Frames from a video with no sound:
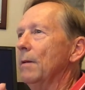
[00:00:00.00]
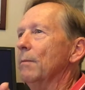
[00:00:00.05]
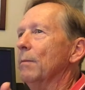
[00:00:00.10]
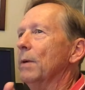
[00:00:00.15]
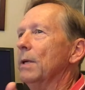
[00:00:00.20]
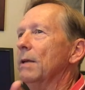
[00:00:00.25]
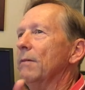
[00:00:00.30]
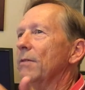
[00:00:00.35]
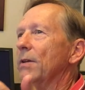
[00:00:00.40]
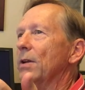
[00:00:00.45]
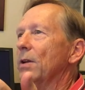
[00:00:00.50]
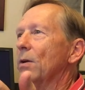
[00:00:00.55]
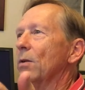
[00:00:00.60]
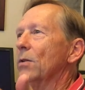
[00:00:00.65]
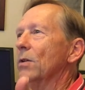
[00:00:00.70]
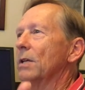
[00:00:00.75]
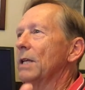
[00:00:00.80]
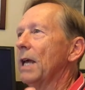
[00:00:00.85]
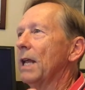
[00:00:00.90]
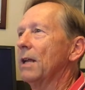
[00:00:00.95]
But if you don't
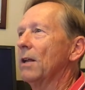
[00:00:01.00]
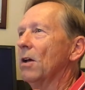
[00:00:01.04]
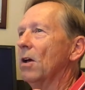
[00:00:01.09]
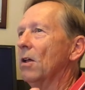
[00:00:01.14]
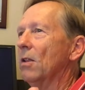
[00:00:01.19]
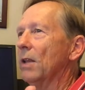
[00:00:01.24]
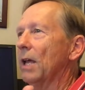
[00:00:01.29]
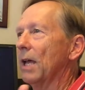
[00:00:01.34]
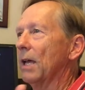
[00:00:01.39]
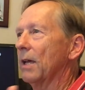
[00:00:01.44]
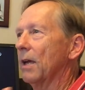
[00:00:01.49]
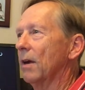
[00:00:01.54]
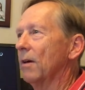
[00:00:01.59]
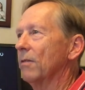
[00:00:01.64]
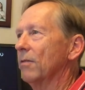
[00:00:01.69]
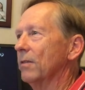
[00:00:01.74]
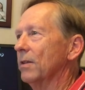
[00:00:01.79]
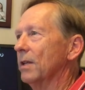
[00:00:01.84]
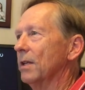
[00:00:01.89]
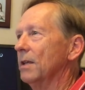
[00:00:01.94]
look at it all that
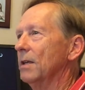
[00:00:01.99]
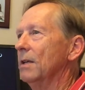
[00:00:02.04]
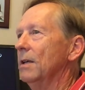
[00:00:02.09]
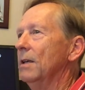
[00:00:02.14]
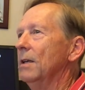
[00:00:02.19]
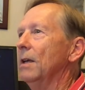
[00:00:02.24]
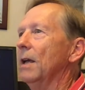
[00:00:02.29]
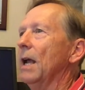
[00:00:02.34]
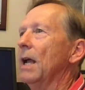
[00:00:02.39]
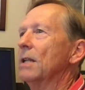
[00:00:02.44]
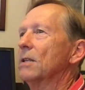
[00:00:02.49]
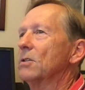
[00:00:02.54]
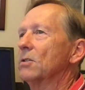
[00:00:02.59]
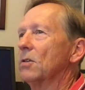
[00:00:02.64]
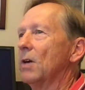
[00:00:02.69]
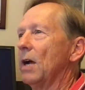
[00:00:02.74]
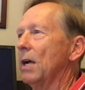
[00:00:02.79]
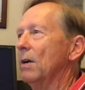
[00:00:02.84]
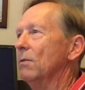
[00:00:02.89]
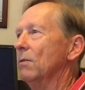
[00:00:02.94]
carefully and
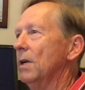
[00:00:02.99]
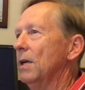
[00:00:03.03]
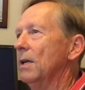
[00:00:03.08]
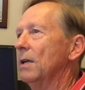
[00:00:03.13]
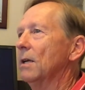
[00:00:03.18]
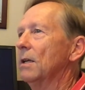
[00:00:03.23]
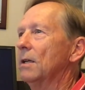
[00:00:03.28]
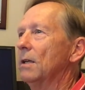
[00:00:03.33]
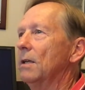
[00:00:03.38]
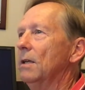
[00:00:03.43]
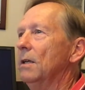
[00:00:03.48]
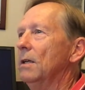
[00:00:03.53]
try to read it,